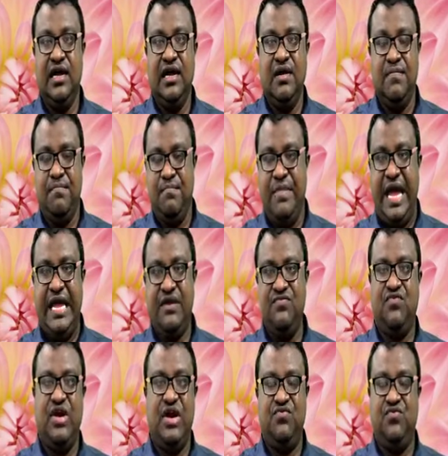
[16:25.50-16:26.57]
main
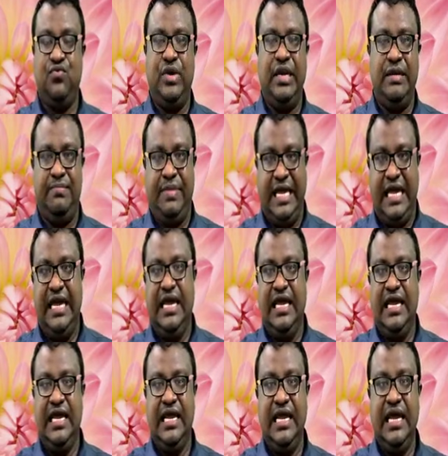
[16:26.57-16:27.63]
verb will
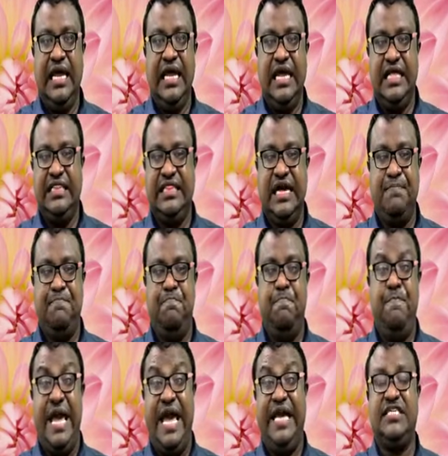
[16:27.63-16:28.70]
be in the
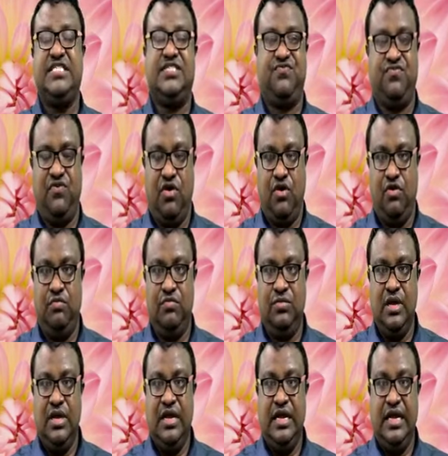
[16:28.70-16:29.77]
base form,
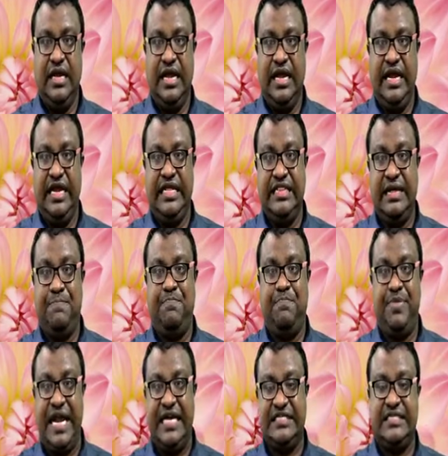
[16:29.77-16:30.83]
in the
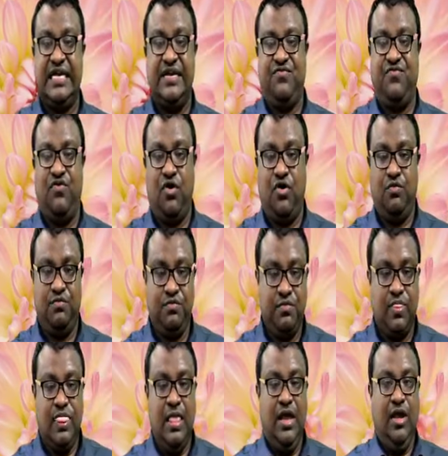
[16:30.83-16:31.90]
present form.
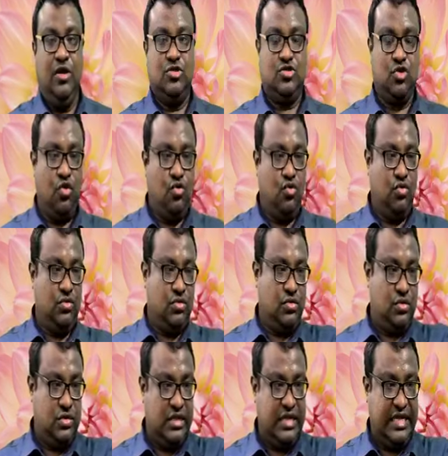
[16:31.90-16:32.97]
So
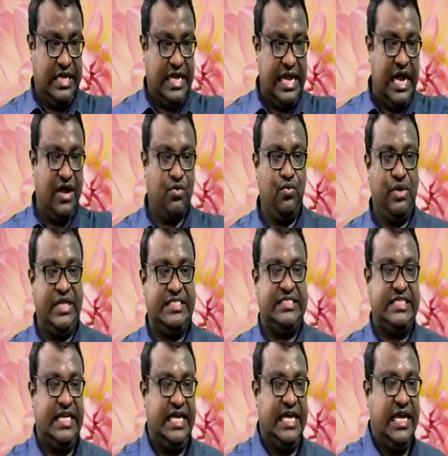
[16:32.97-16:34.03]
here we
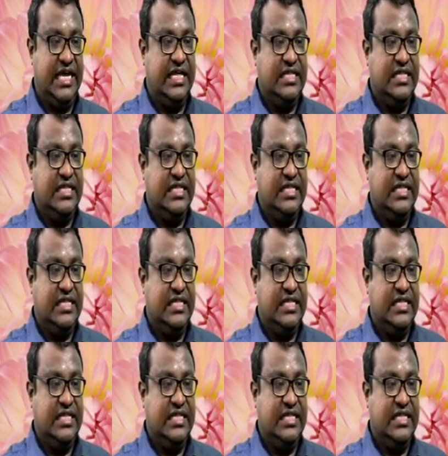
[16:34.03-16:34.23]
see